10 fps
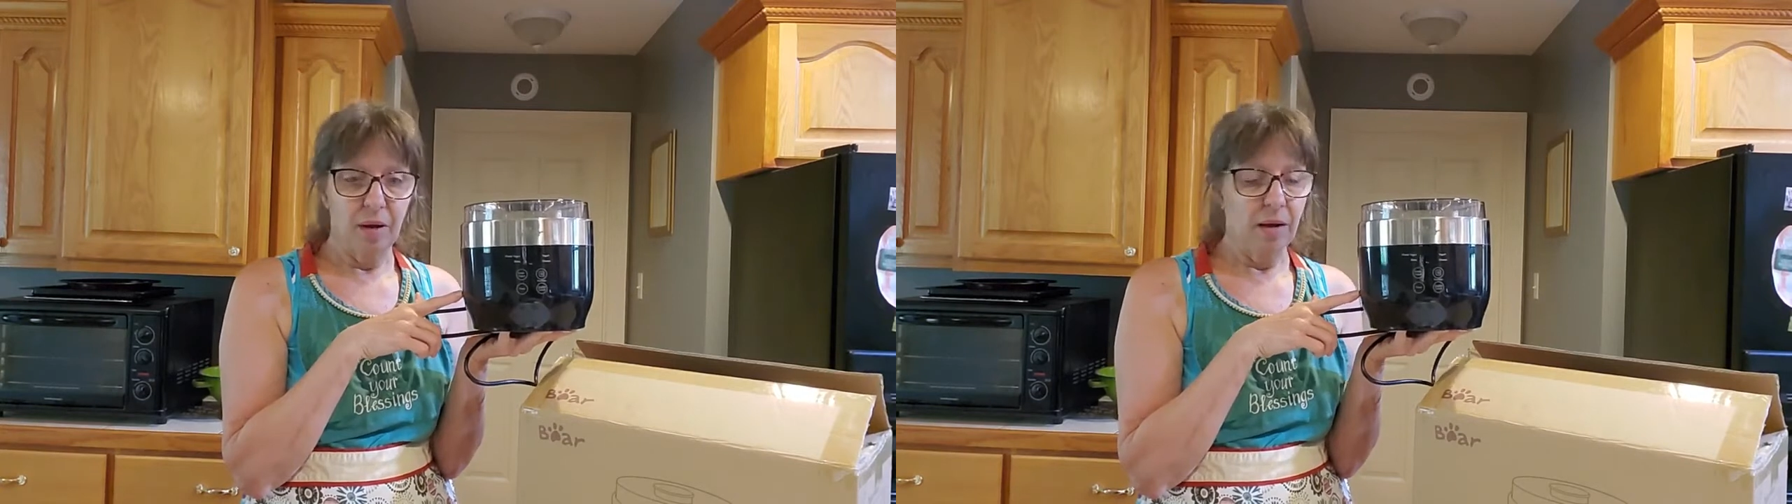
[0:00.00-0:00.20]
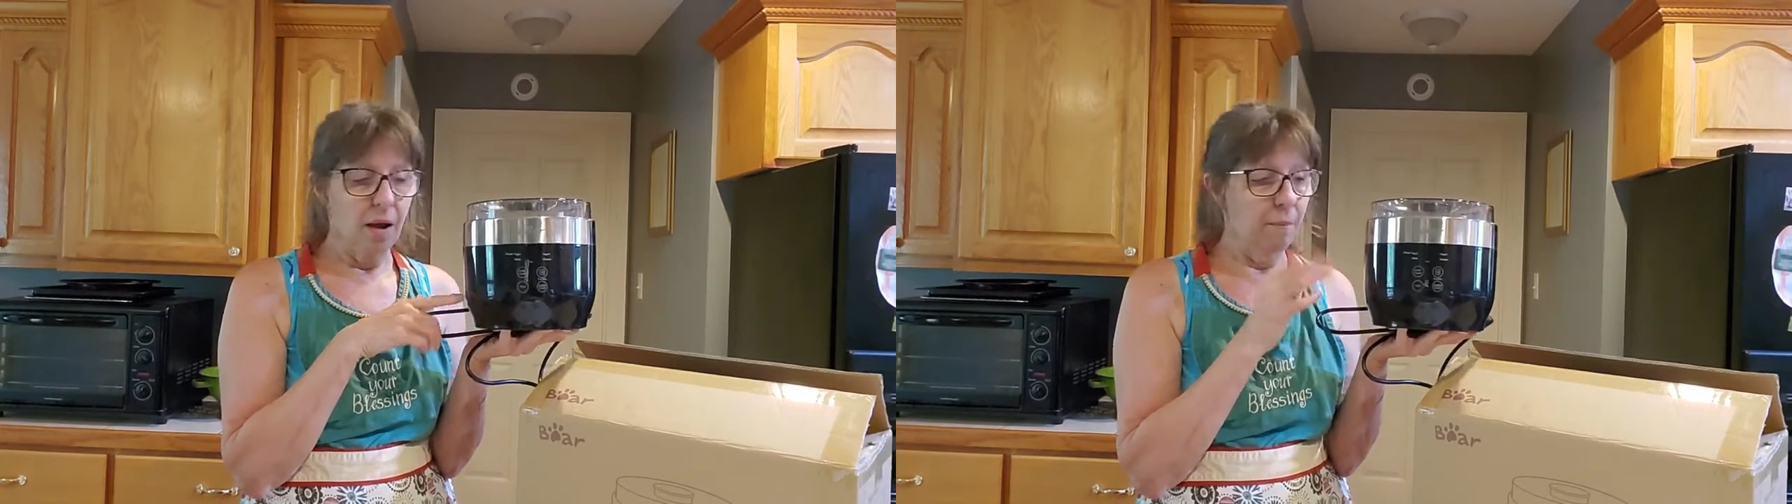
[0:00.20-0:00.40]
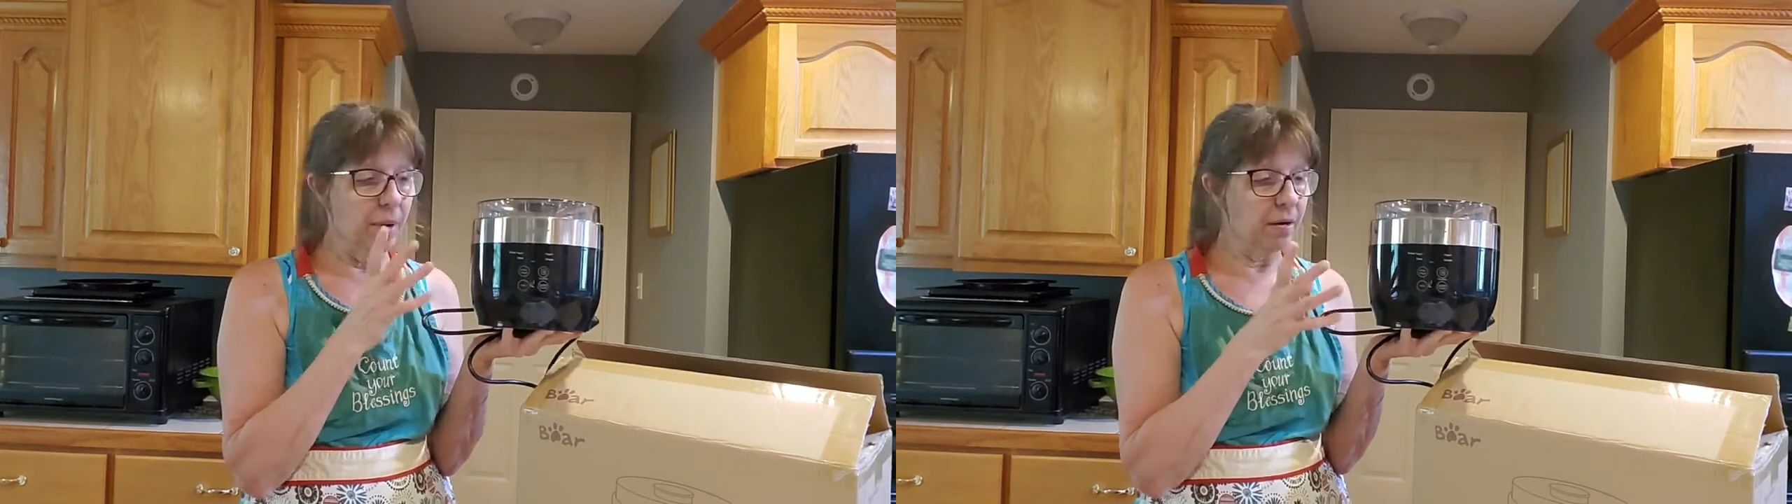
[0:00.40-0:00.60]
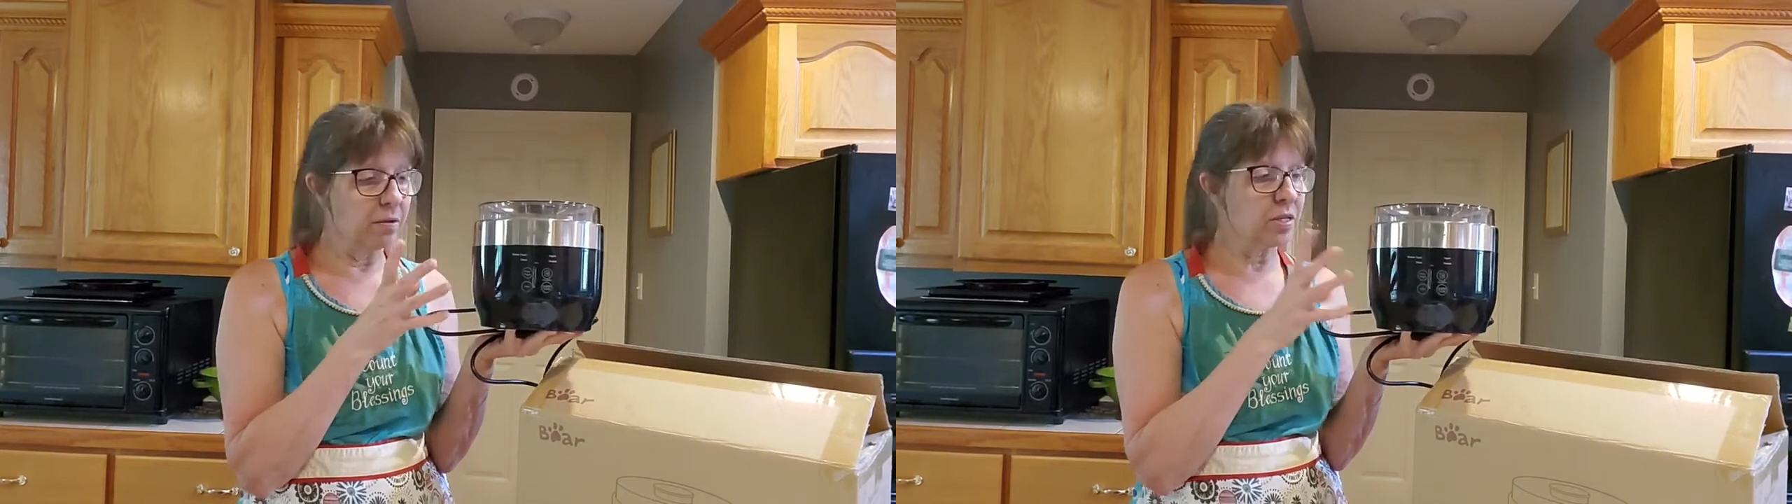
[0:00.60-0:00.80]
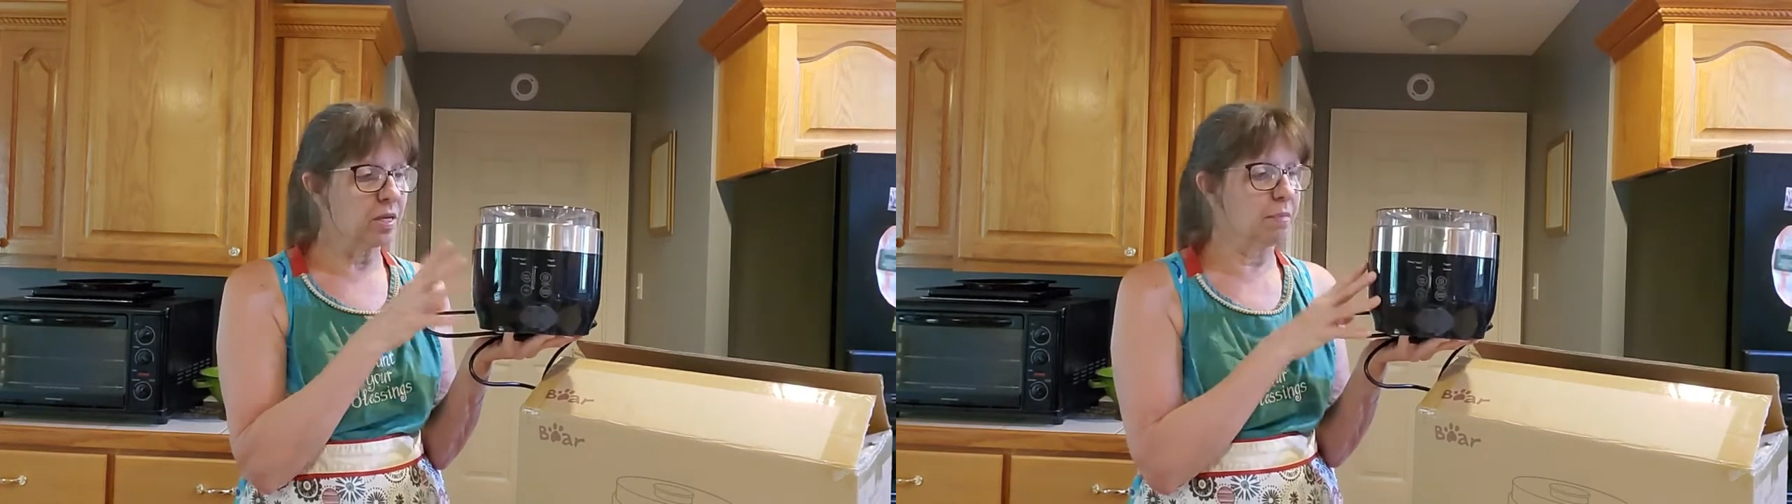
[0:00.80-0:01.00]
Now, Bear
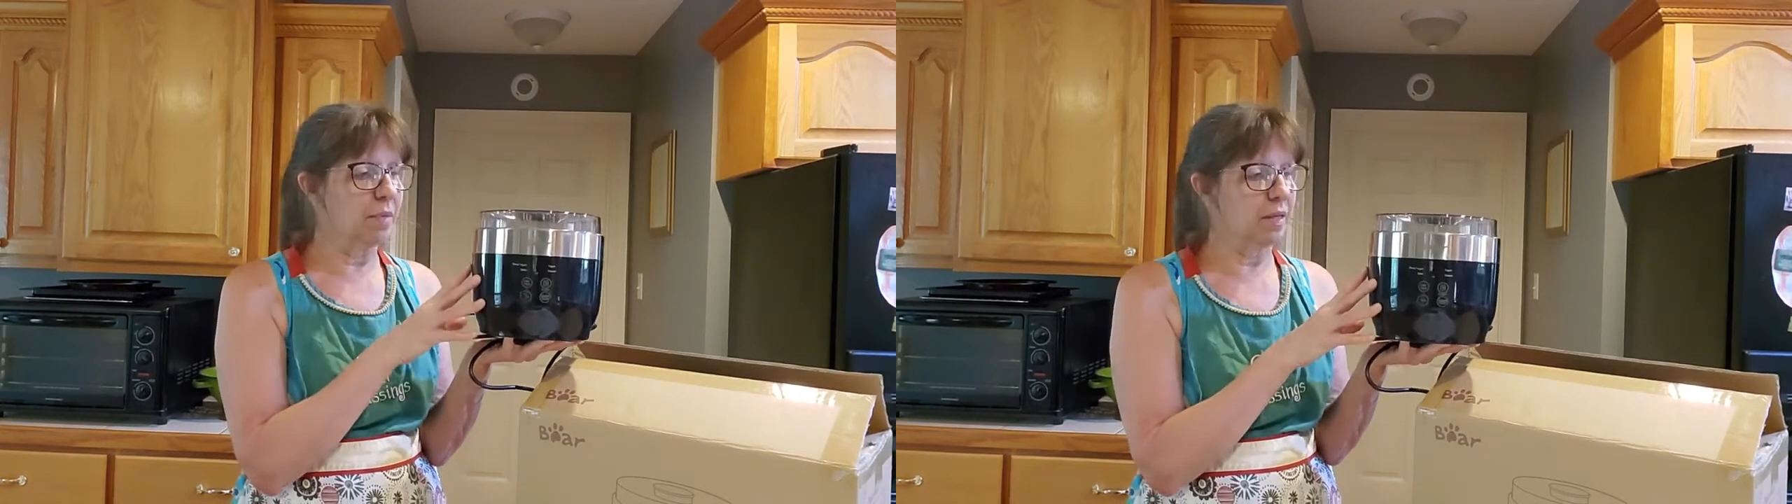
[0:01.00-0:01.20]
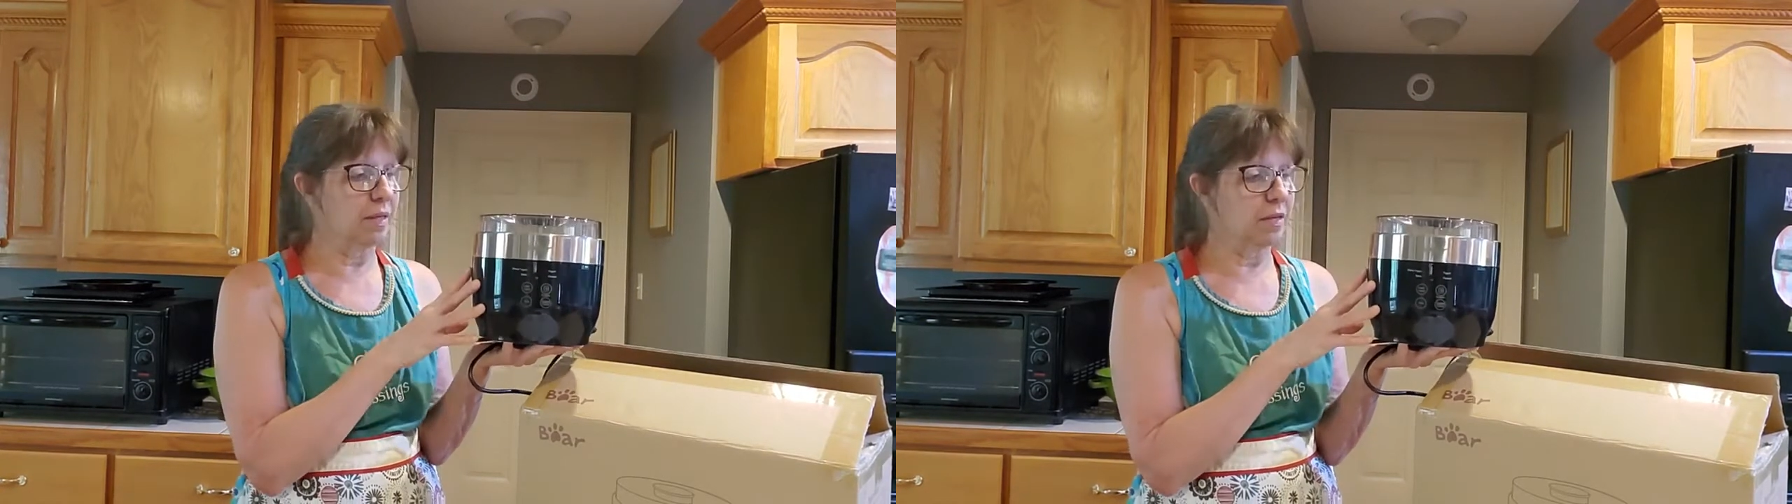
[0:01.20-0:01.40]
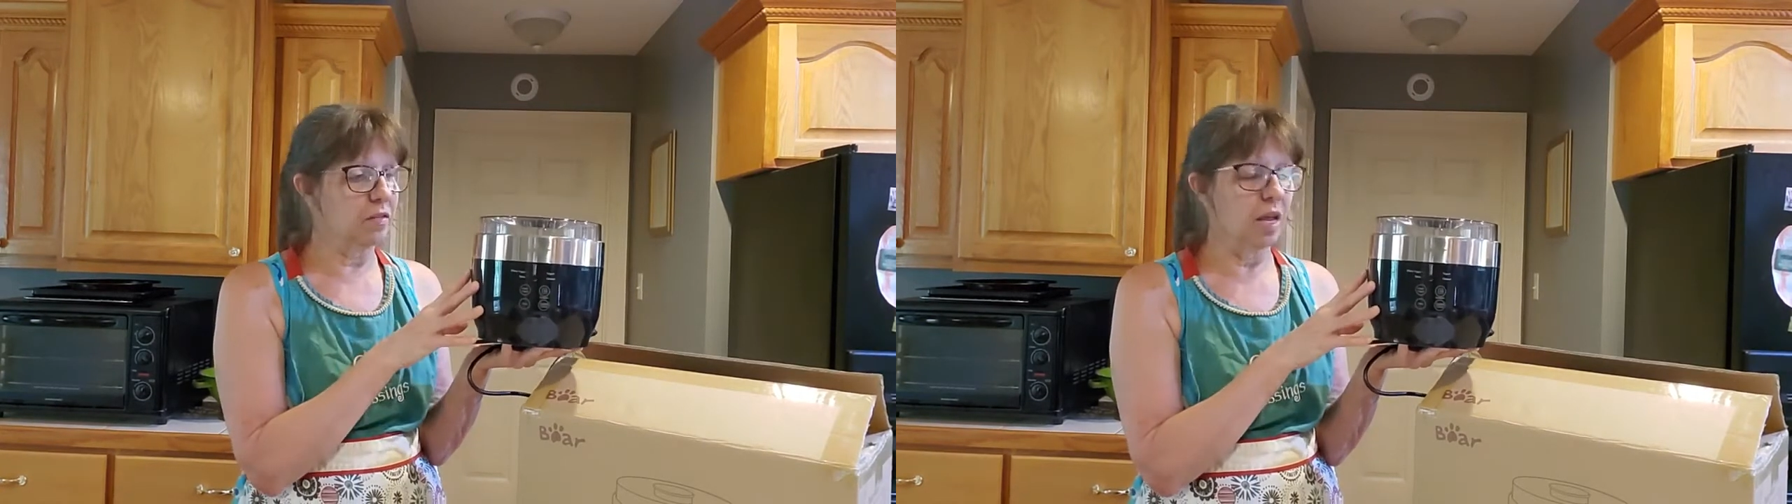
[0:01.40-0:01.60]
sent me this,